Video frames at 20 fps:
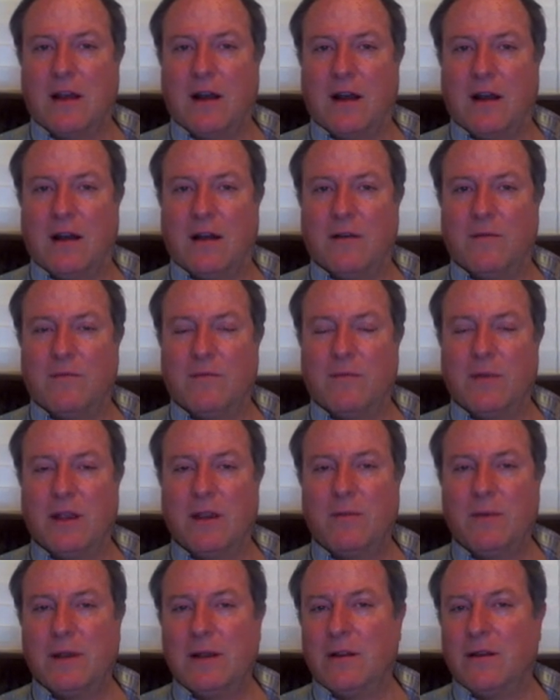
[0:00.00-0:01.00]
Um,
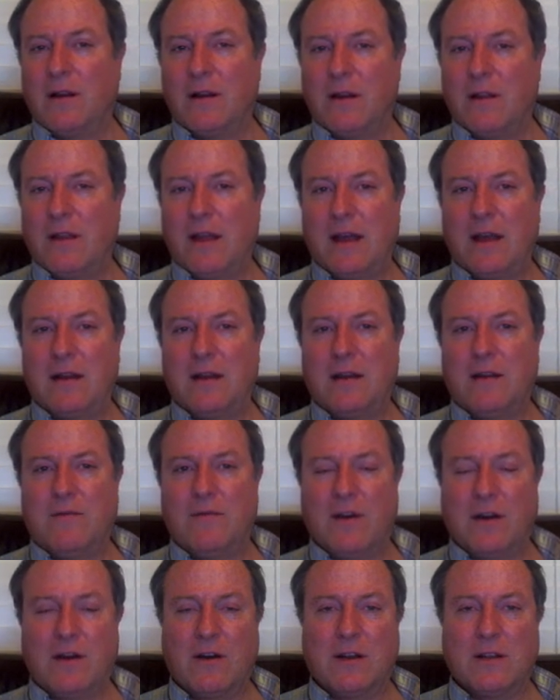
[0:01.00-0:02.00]
maybe a lot of that
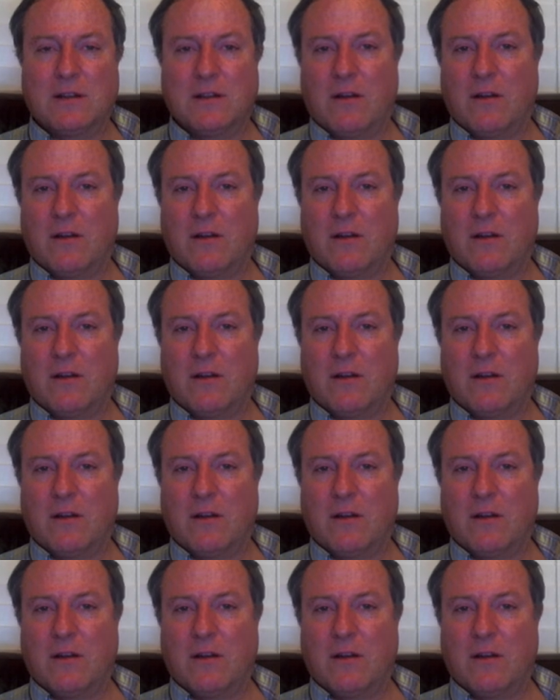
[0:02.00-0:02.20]
variance,